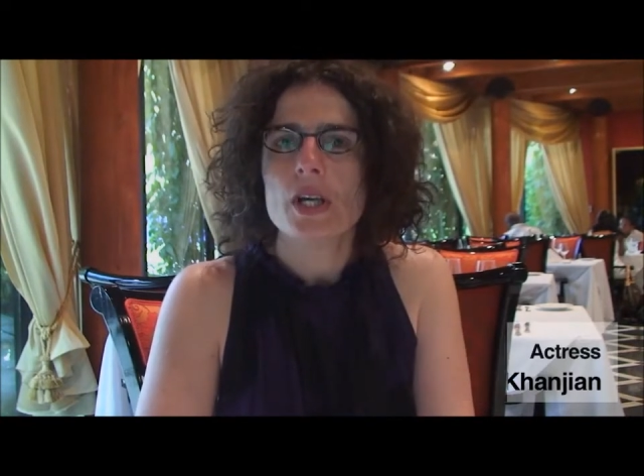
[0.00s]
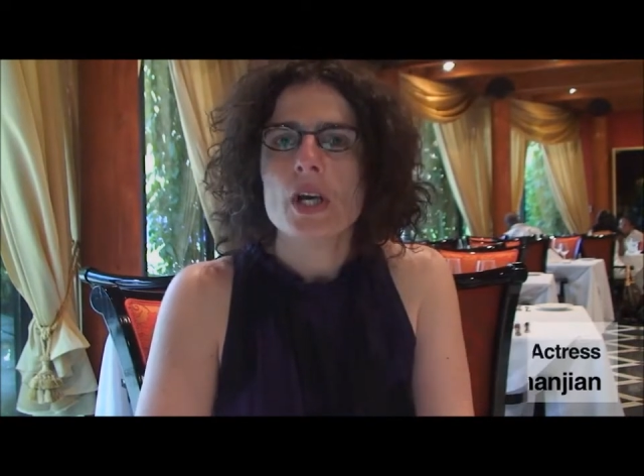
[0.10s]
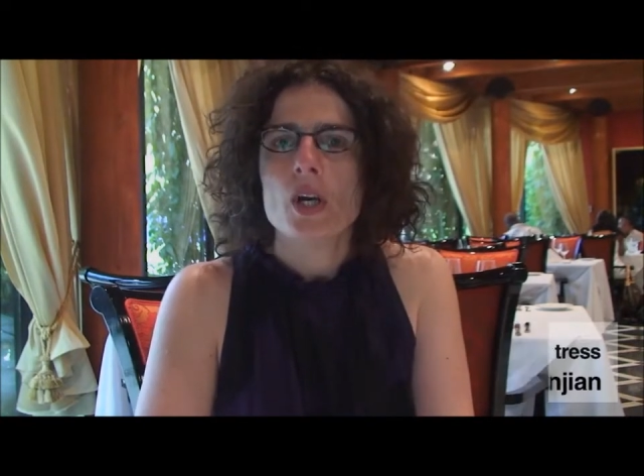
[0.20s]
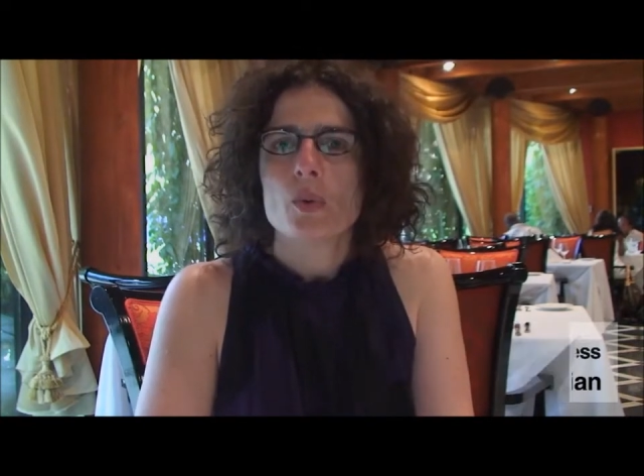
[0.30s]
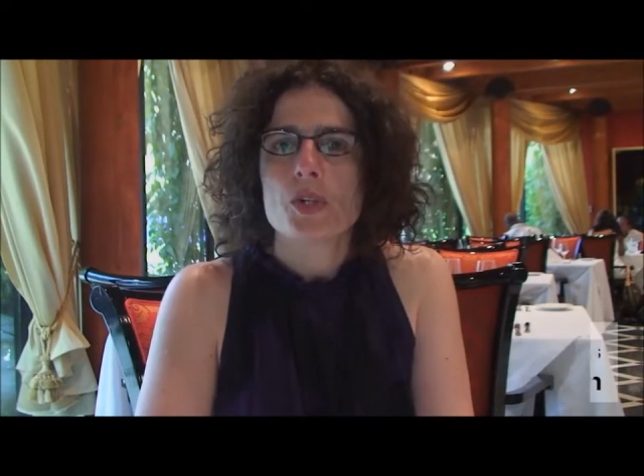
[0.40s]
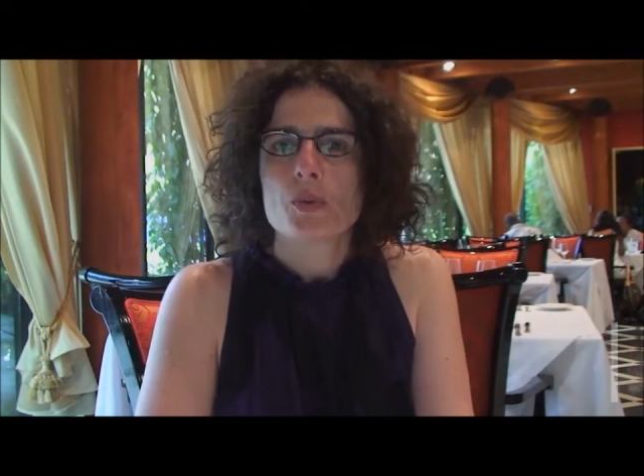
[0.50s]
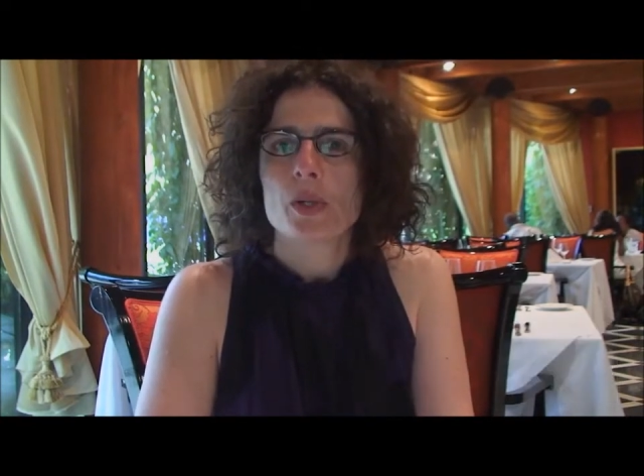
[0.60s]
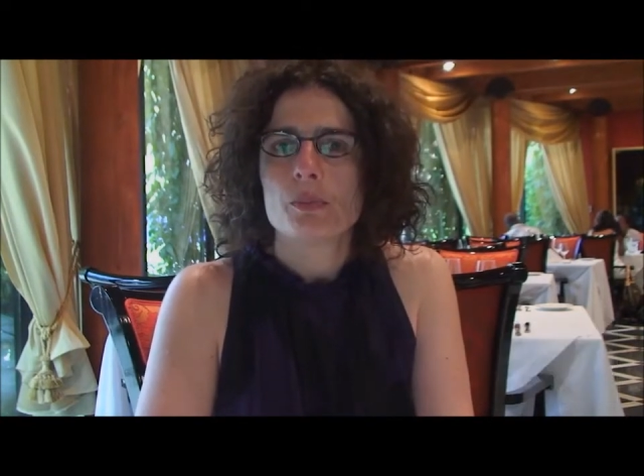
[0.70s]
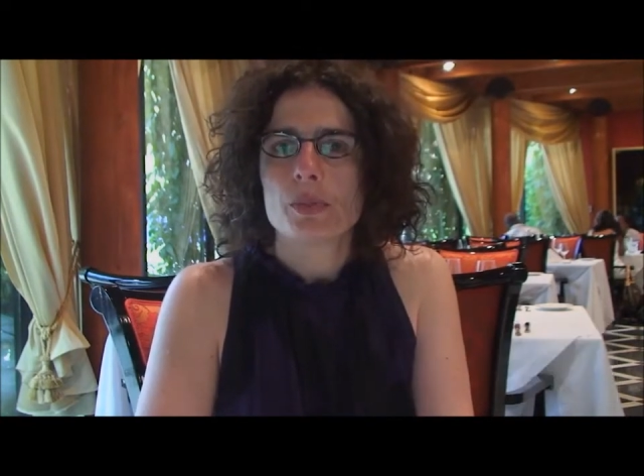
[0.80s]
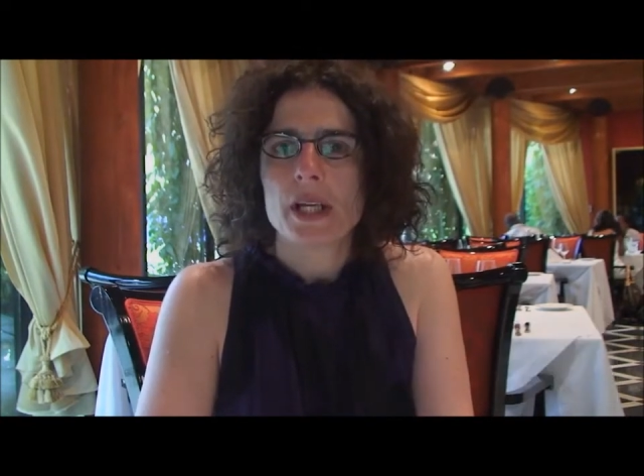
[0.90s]
which will
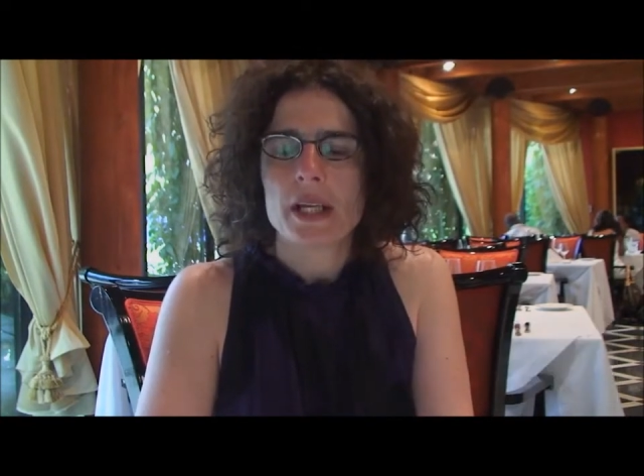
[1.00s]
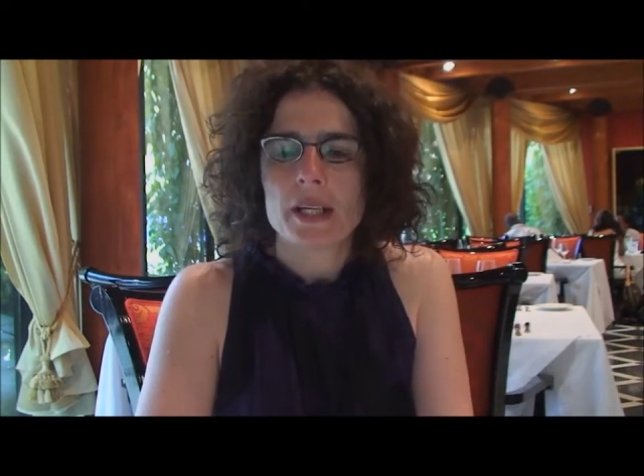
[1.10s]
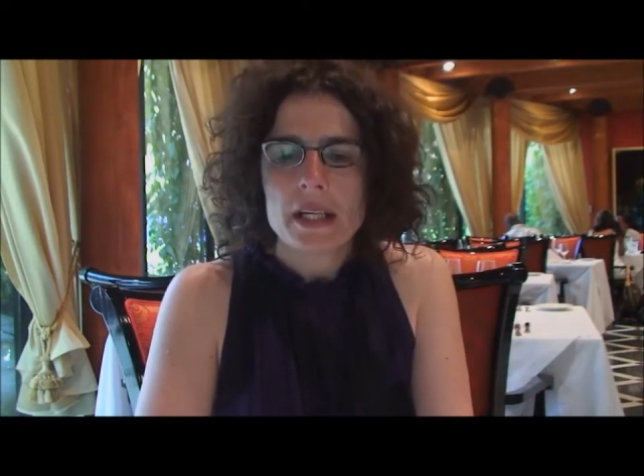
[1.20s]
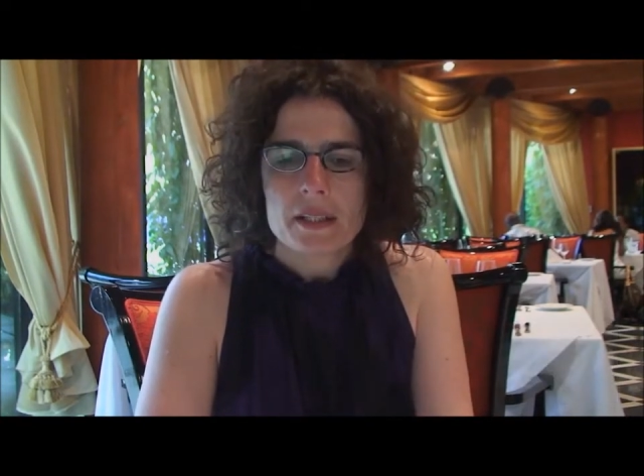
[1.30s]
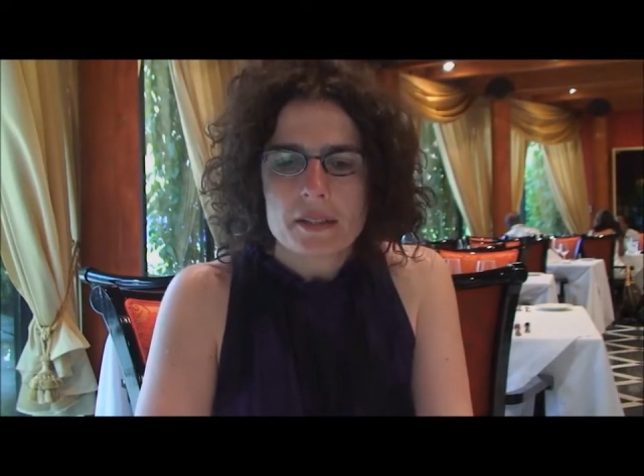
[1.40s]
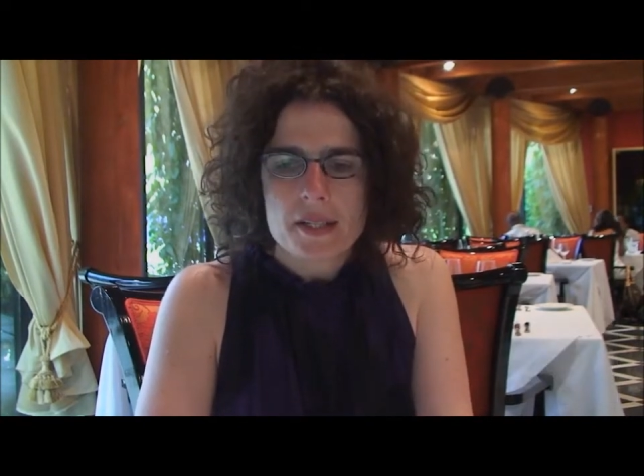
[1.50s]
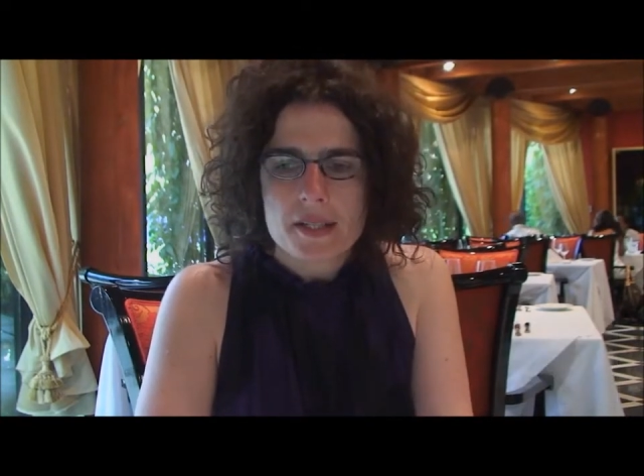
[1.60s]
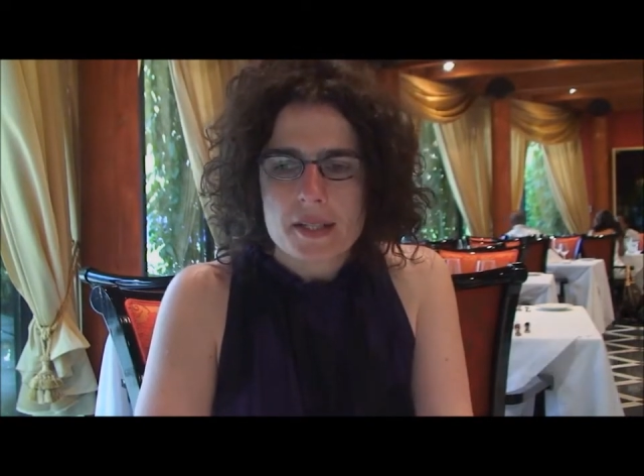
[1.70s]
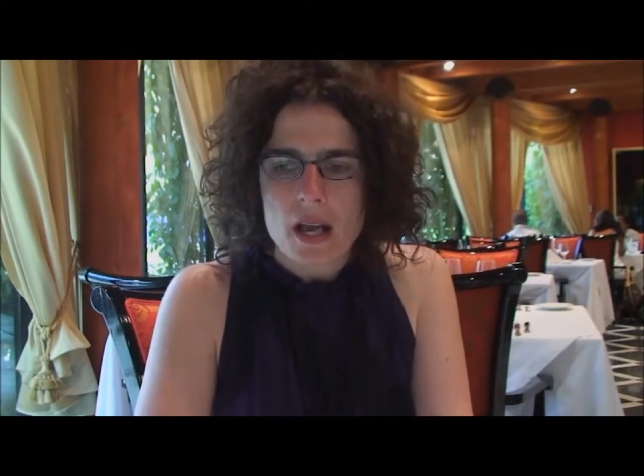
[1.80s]
bring this